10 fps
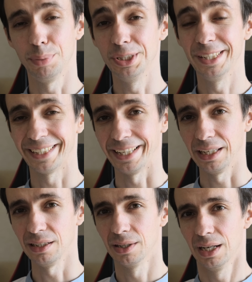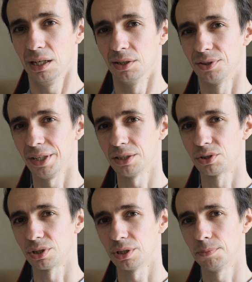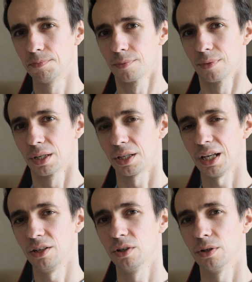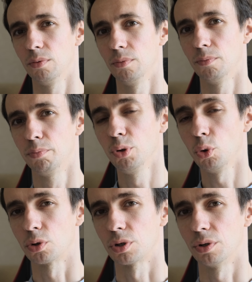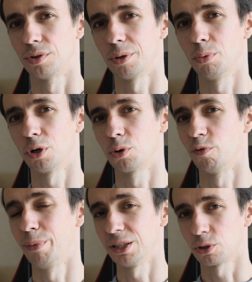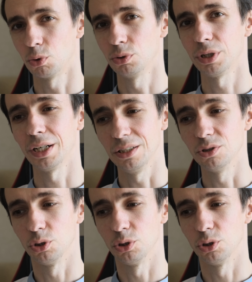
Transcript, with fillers: PDK that can block the work of mitochondria in